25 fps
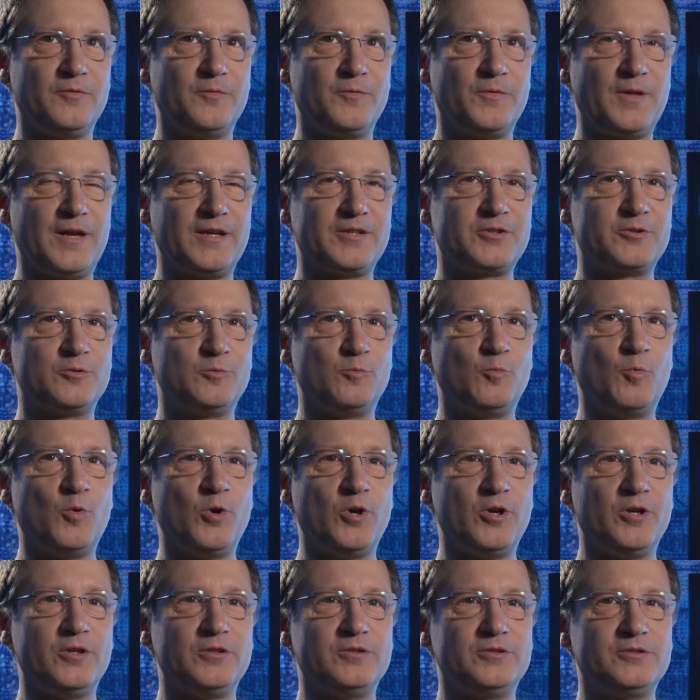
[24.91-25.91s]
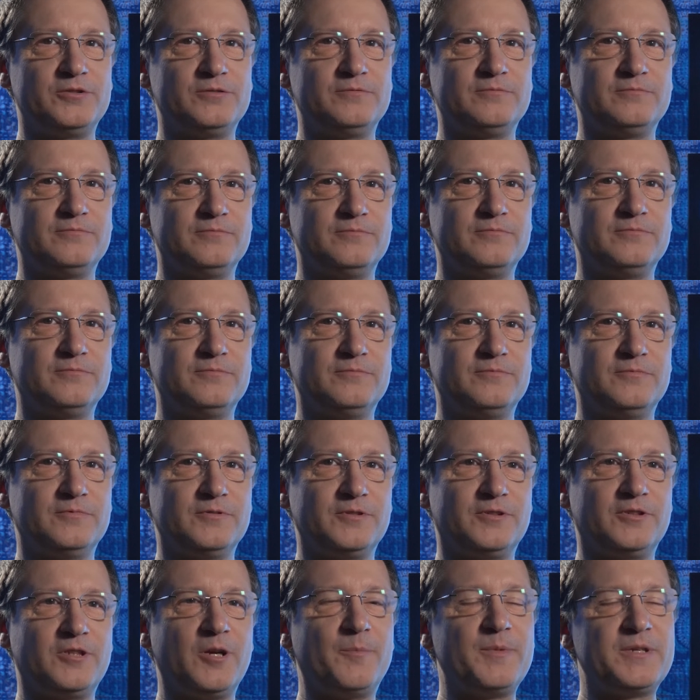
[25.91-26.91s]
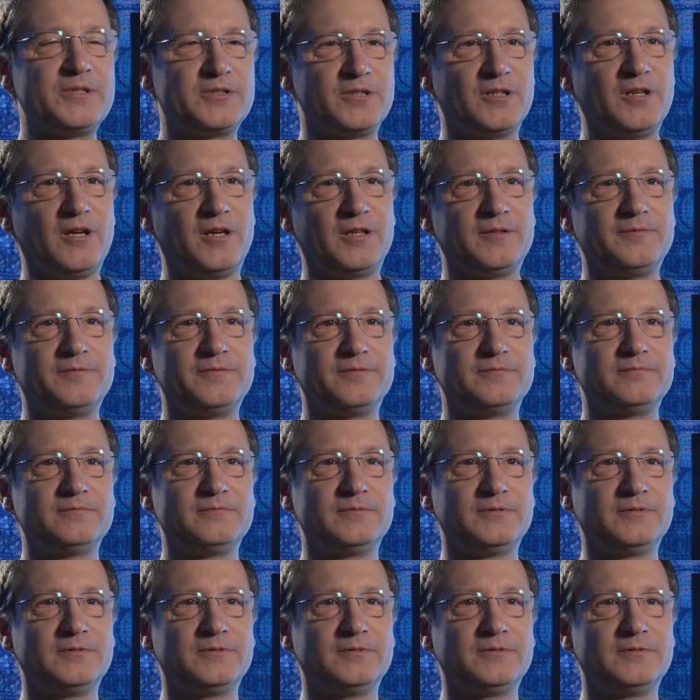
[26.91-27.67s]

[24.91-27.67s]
actual words coming to life,